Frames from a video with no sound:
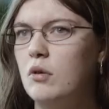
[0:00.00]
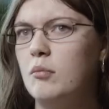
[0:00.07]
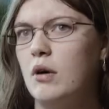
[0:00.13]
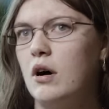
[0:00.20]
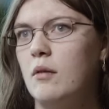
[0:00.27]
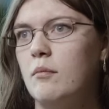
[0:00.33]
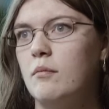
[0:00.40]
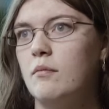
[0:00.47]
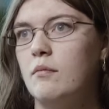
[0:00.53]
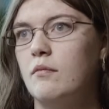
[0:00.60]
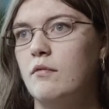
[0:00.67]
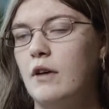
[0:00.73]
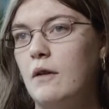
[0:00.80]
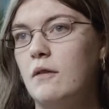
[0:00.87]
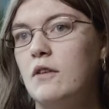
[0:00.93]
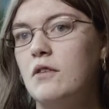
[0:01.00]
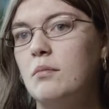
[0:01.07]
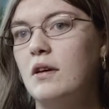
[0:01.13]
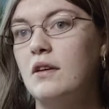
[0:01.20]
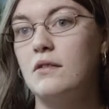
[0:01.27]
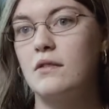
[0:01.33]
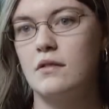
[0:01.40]
When mom found this
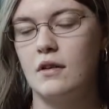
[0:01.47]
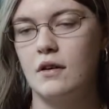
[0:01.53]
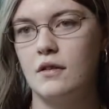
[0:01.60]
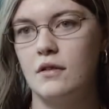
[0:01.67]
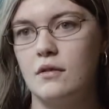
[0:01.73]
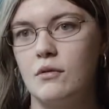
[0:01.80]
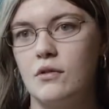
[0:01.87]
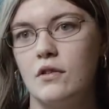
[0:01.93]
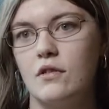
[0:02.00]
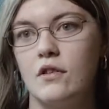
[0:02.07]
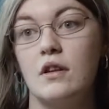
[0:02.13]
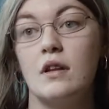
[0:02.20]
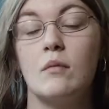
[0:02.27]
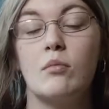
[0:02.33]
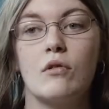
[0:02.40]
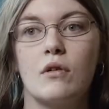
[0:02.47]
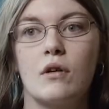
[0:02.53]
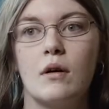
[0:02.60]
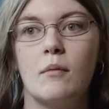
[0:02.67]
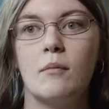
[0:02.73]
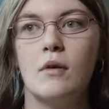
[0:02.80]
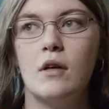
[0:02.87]
place, saw that there was a GED
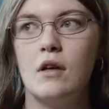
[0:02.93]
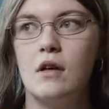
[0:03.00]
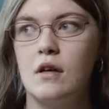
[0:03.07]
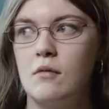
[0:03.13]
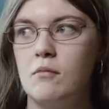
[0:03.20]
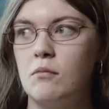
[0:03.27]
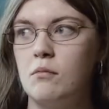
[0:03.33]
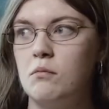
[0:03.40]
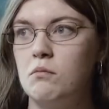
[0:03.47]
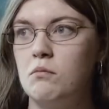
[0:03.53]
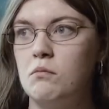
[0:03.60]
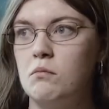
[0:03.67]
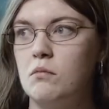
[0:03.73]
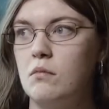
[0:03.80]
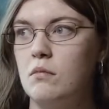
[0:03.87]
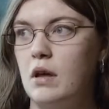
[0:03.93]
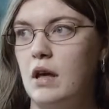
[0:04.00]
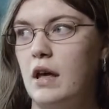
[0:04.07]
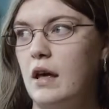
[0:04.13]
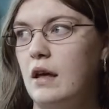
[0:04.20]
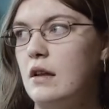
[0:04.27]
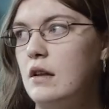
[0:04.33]
program,
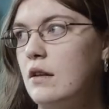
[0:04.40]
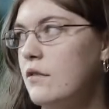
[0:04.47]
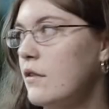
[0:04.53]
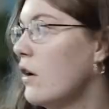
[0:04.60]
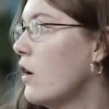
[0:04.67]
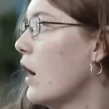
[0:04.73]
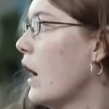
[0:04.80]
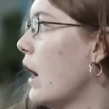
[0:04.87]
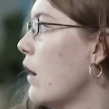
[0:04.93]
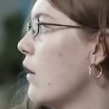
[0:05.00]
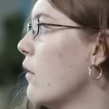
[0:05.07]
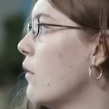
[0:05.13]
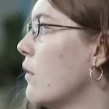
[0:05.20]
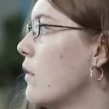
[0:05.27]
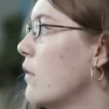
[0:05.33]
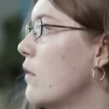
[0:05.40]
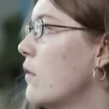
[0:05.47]
and saw how